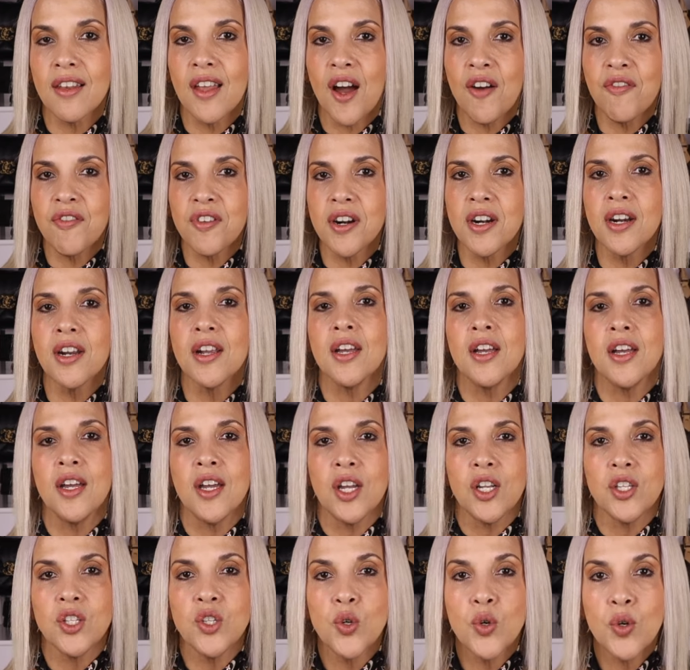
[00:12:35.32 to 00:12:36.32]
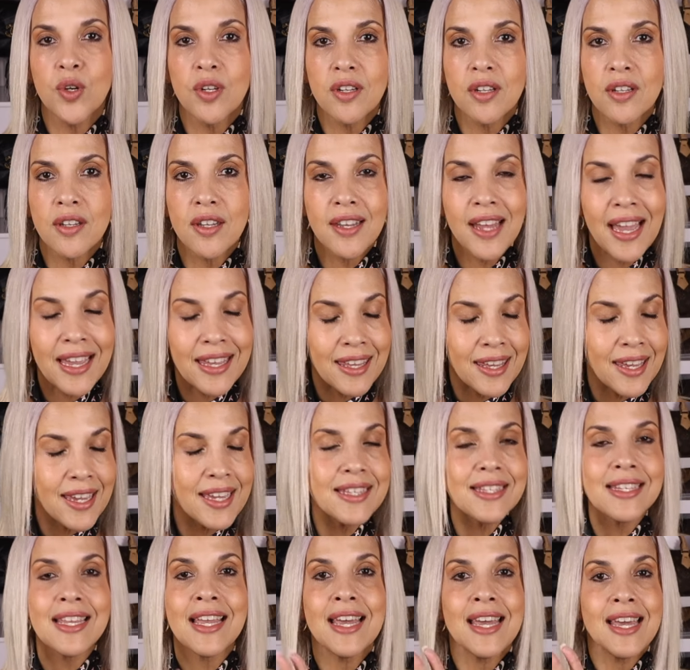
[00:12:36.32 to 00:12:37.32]
lover, you're gonna like
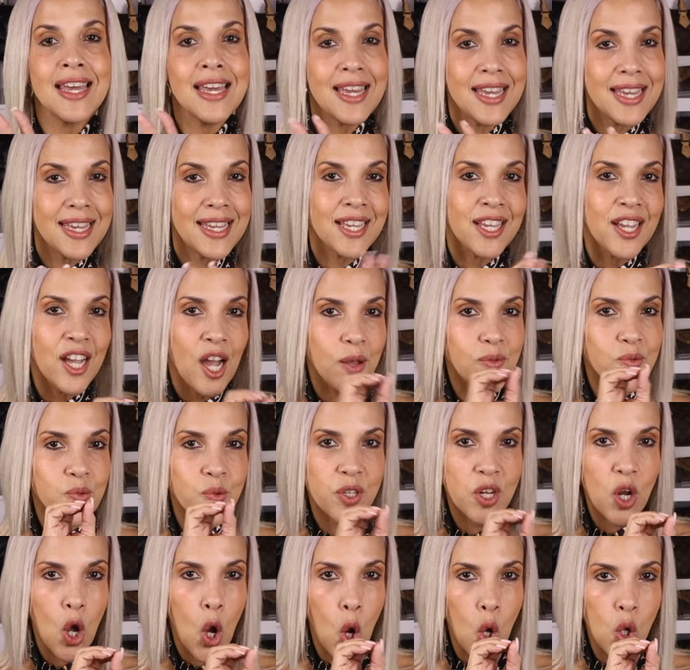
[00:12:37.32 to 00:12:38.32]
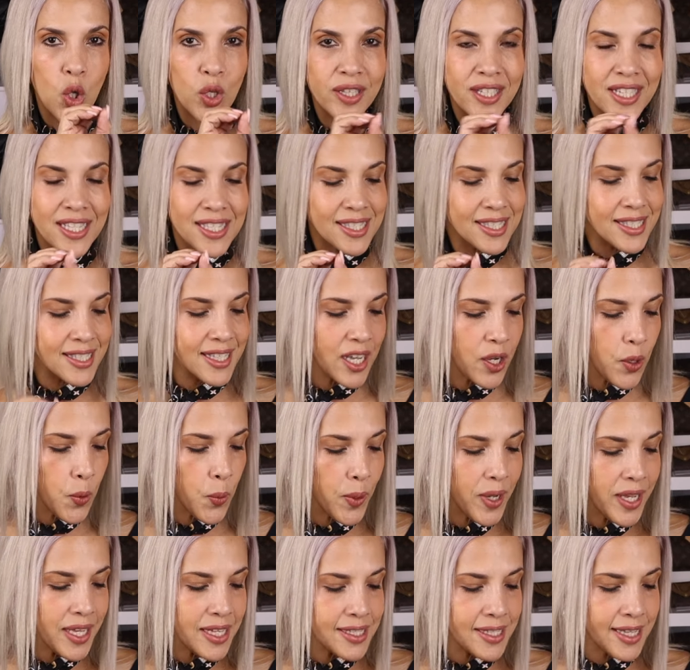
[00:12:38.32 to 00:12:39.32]
it. It comes with all these
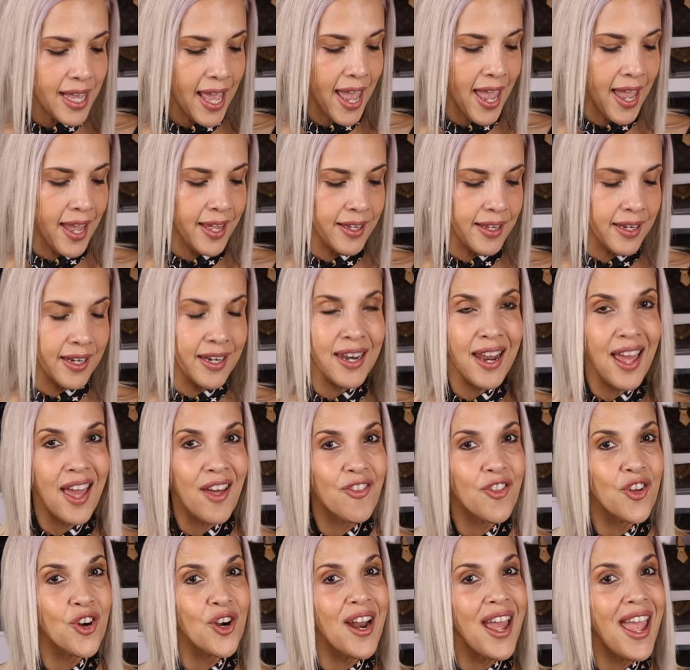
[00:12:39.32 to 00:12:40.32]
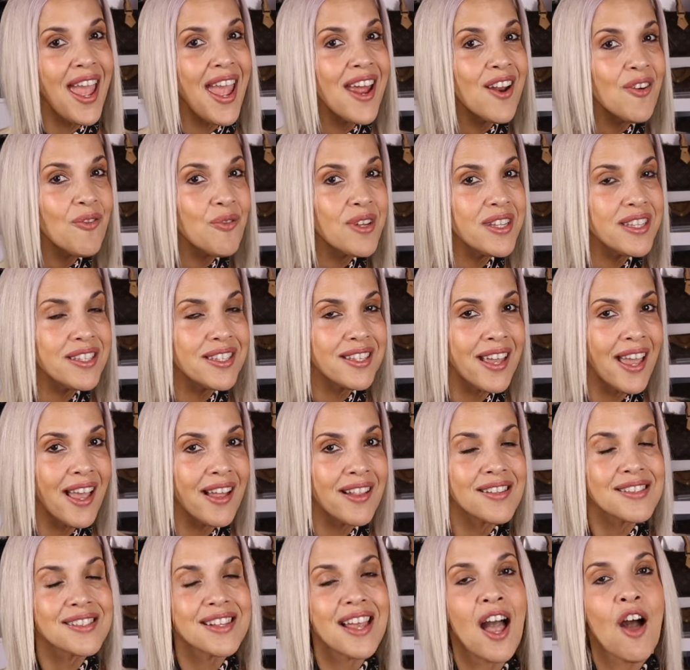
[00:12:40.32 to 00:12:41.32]
sequins and leather and
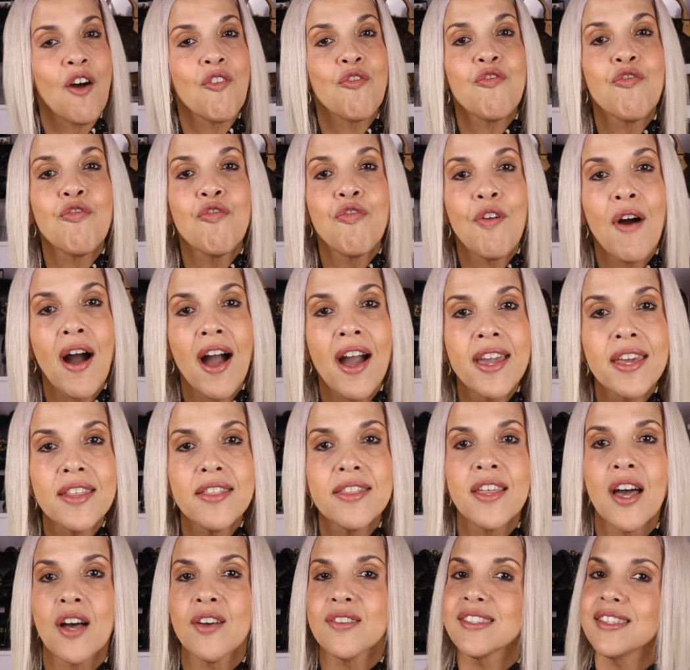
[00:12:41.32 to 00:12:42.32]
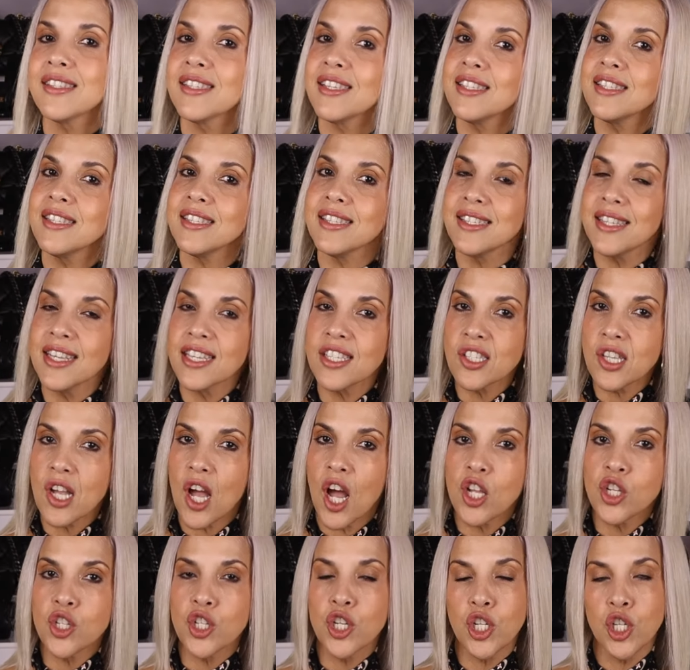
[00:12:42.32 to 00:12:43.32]
retails at
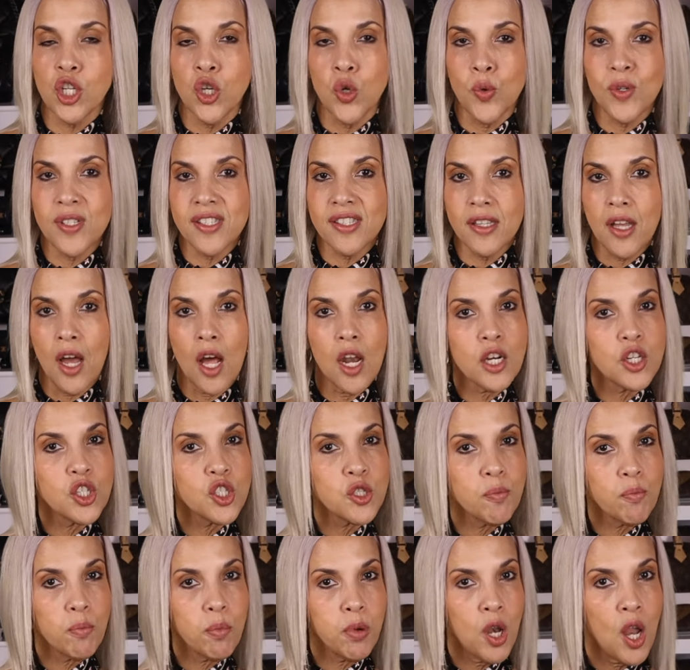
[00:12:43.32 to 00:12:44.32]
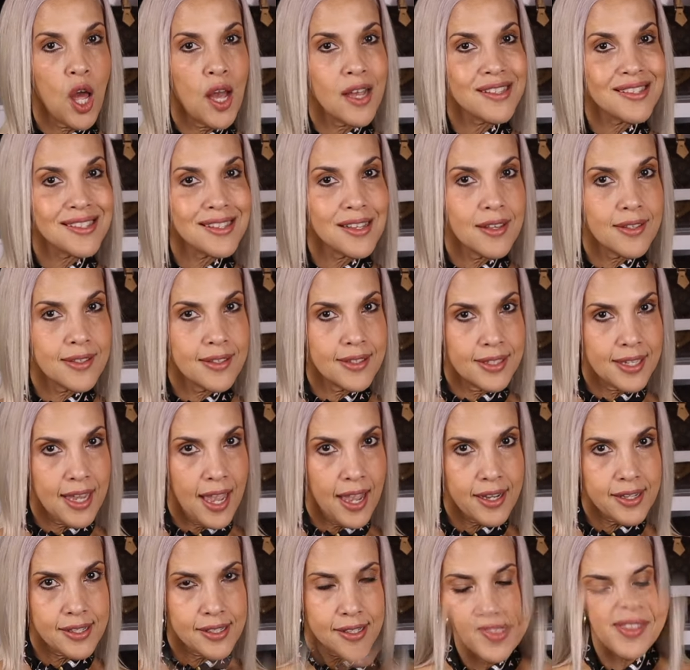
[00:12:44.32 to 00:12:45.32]
$5,600 plus
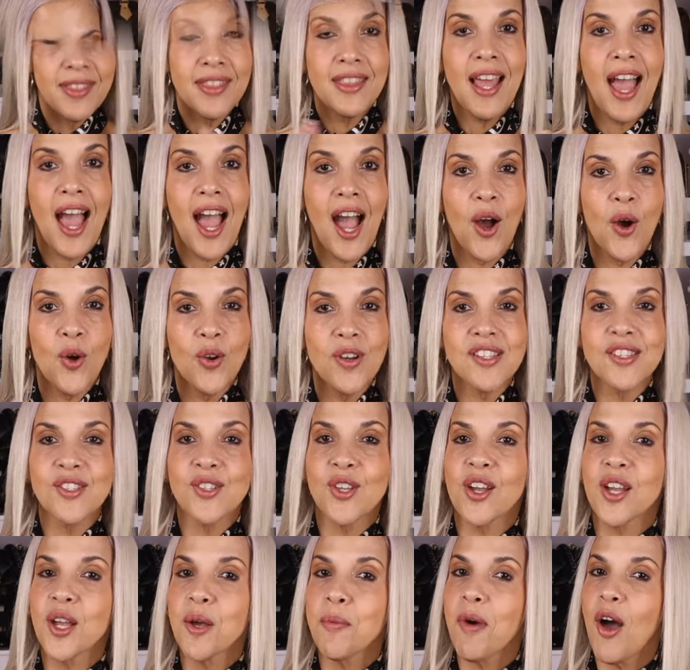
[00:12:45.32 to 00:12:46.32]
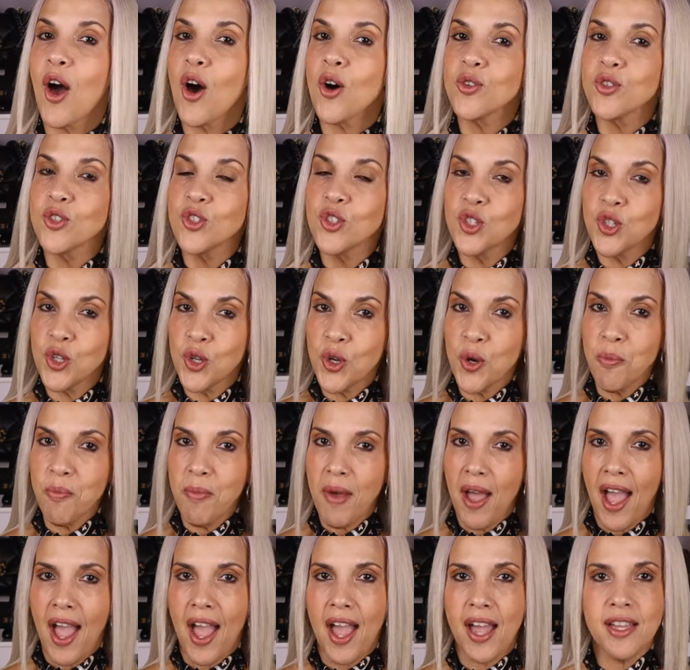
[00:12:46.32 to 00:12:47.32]
tax. Now let's talk about two
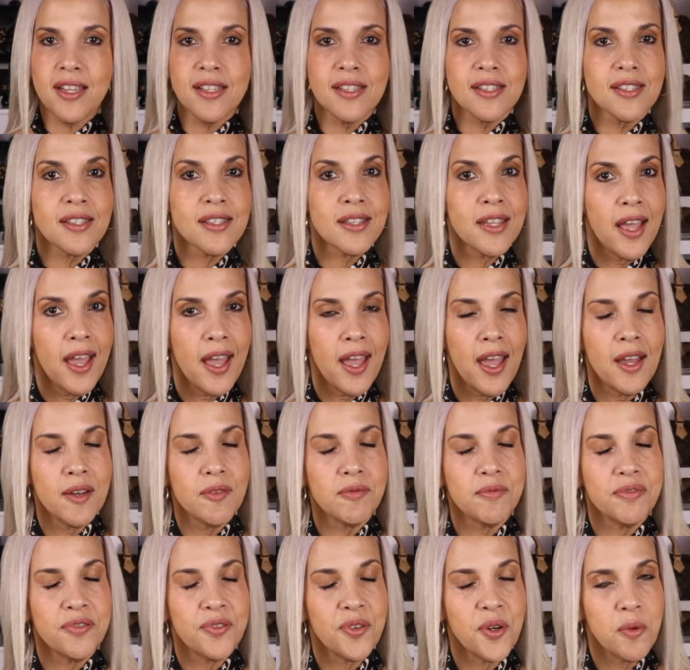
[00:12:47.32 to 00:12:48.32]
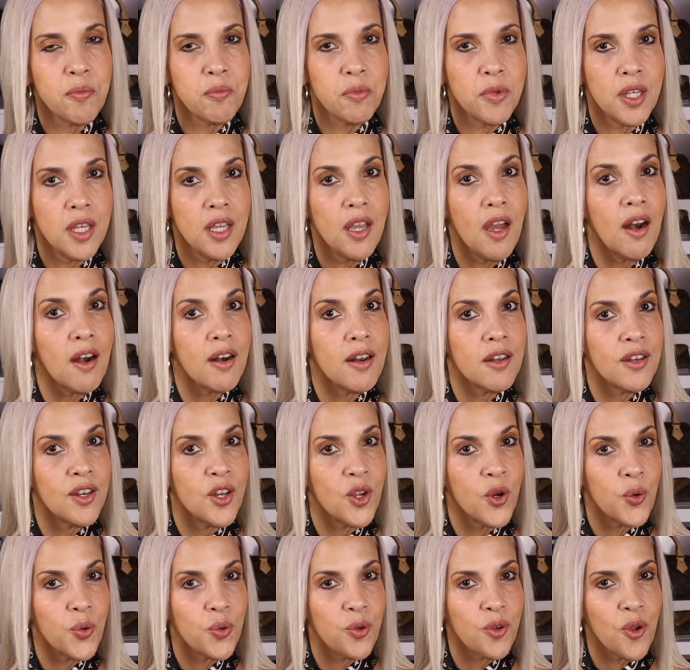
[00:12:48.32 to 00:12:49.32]
bags that for me are a
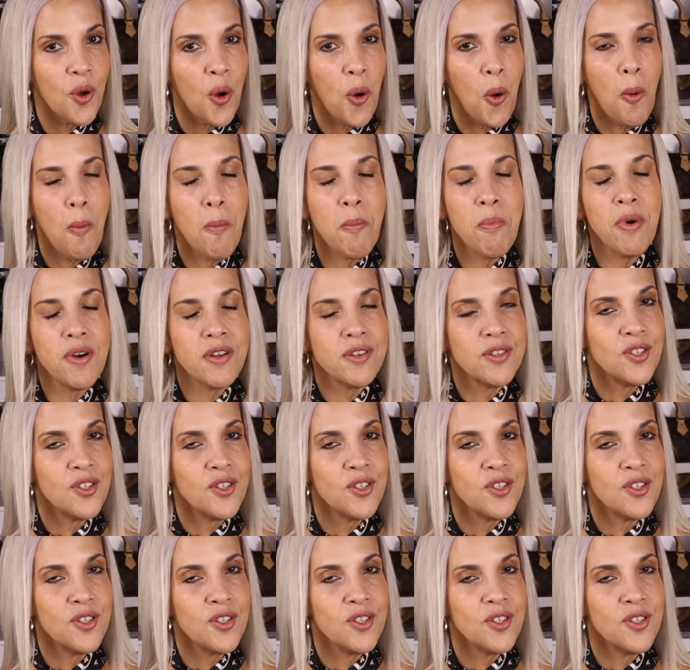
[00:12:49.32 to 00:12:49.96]
no-no, but